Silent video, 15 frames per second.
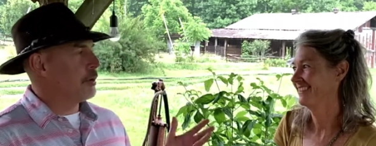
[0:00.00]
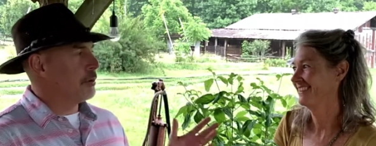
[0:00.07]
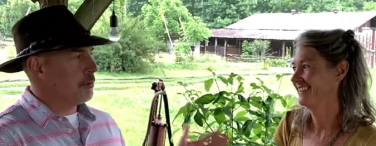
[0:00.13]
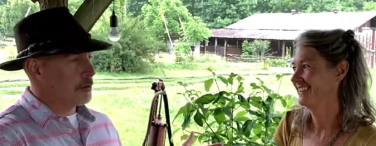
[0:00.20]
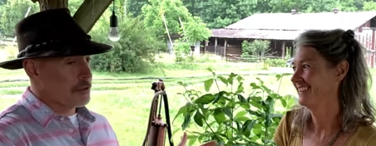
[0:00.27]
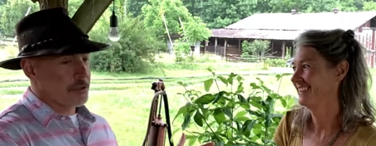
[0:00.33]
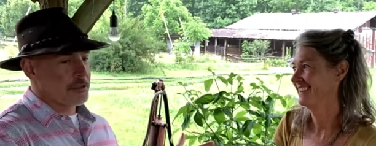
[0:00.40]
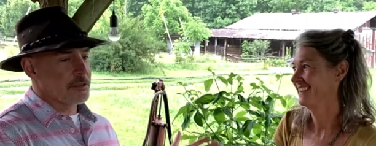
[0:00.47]
Speaker 1: We
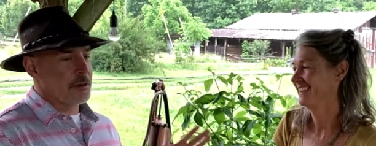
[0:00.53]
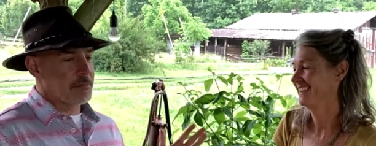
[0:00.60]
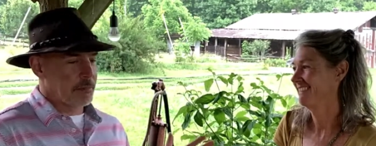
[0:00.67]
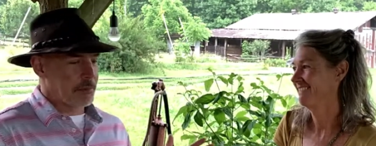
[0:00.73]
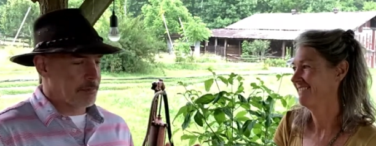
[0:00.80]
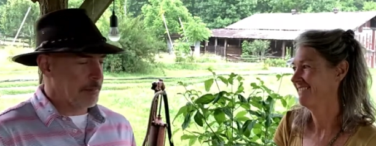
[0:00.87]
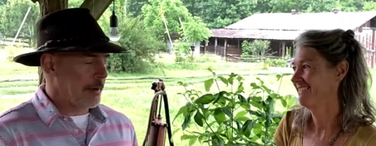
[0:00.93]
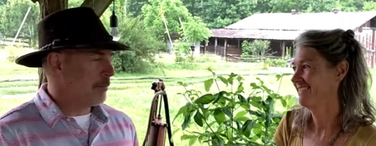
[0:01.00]
were just up
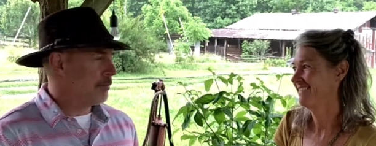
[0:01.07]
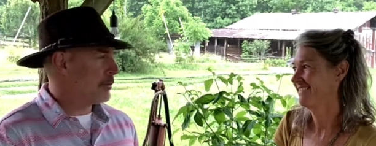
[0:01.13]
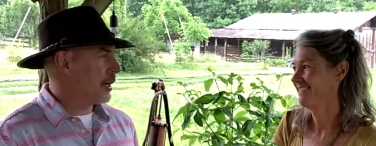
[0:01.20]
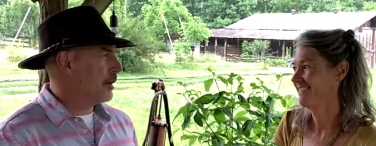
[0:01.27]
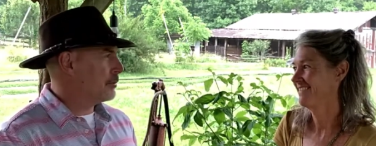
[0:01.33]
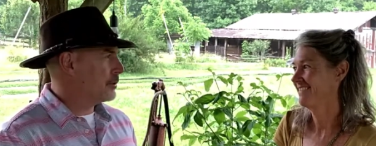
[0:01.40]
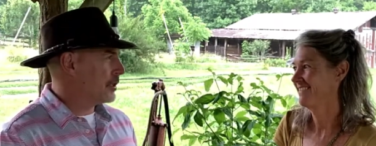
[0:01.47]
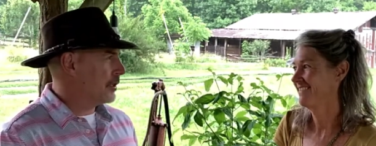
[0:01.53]
with Pam
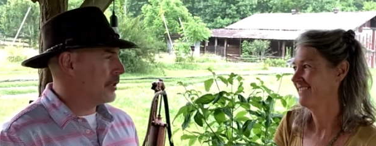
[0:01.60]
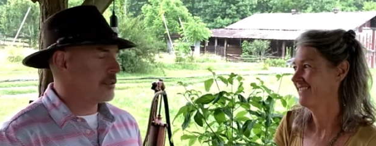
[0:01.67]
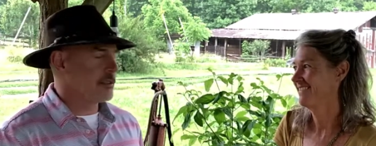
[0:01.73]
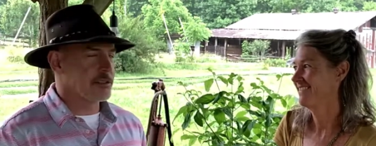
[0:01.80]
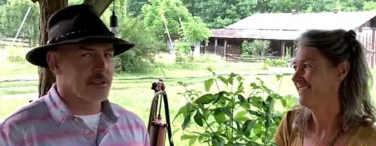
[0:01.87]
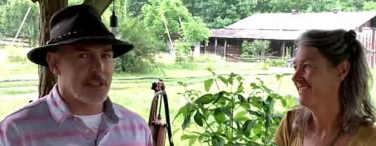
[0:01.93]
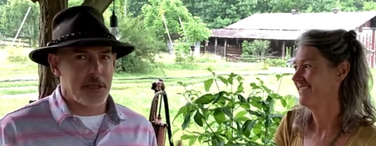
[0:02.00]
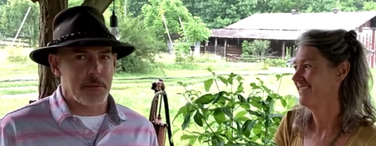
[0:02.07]
Thompson at
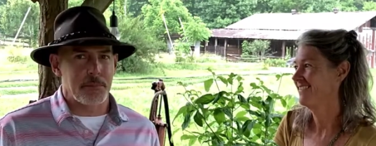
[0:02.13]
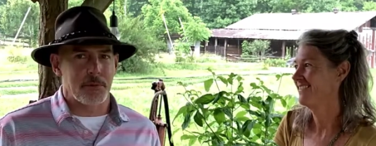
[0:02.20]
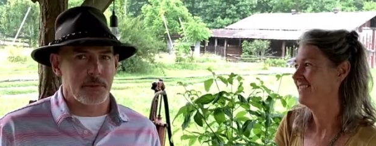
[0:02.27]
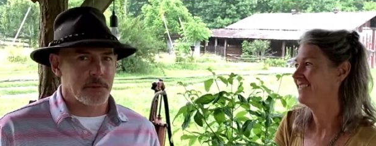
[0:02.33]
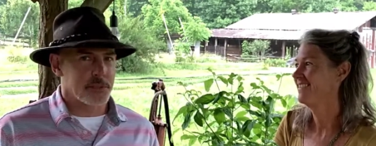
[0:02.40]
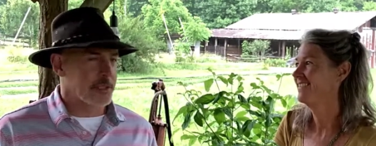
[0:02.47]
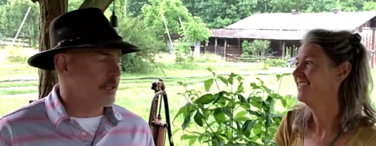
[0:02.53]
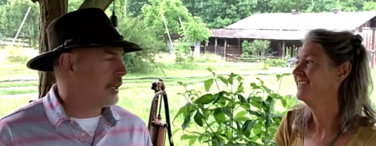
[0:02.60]
the
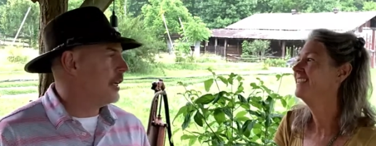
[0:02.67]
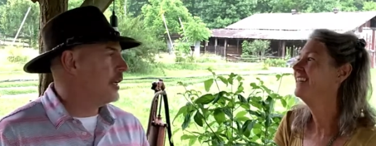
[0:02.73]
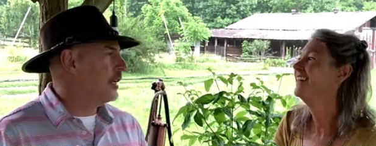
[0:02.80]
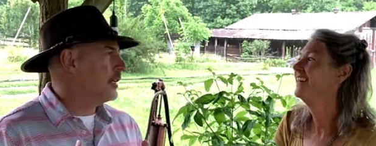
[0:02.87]
stables and